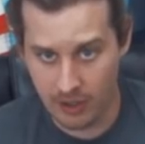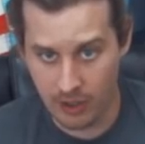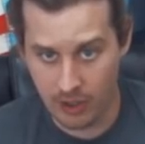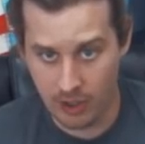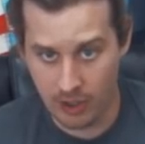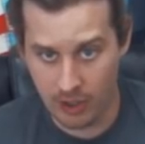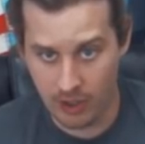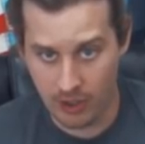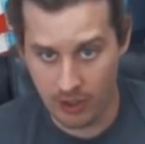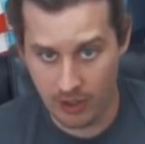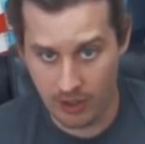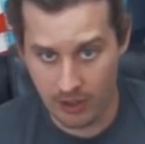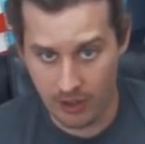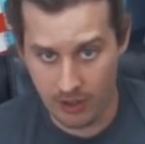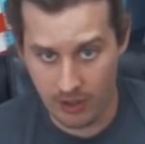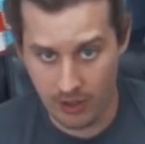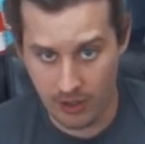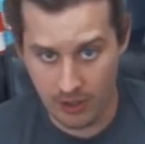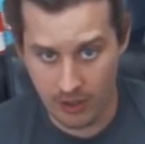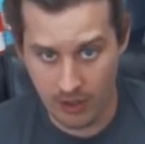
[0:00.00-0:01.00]

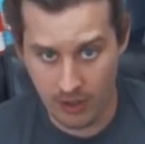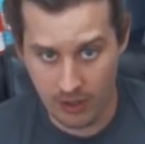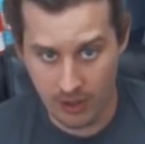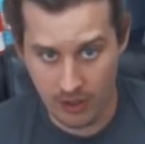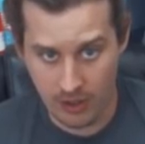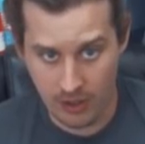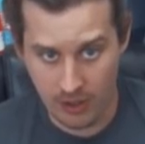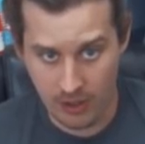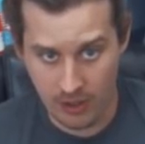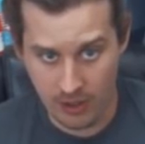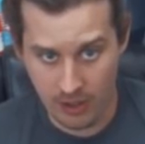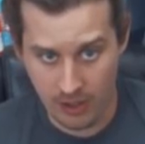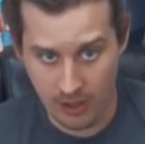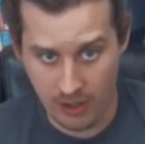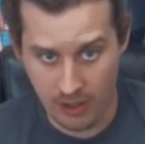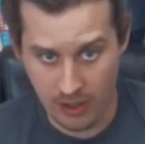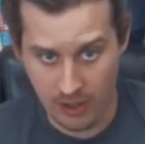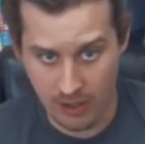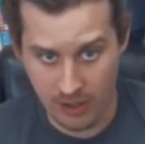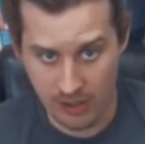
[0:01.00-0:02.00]

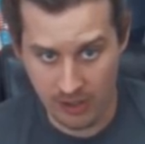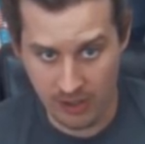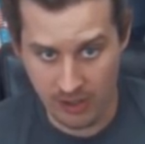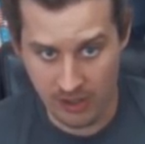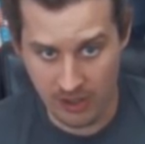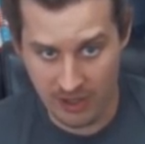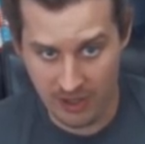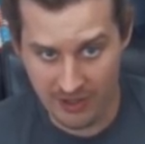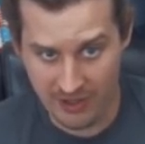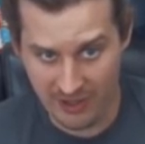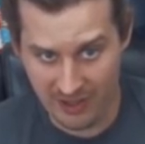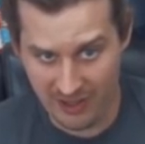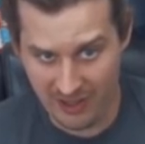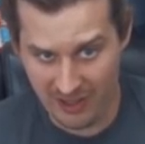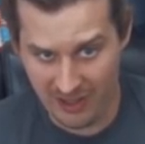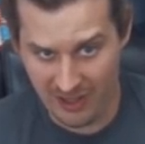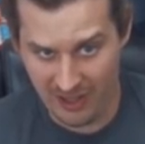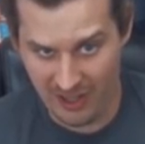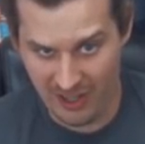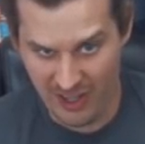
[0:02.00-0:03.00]

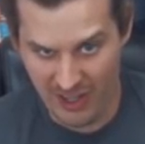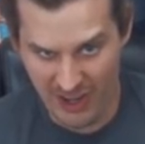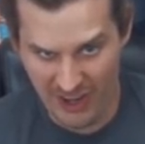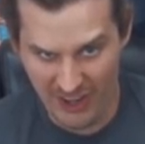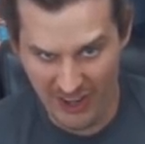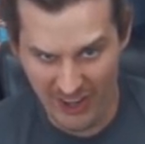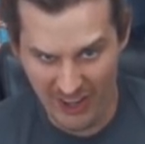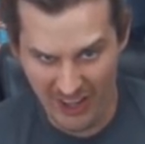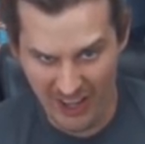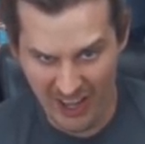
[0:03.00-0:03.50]
(silence)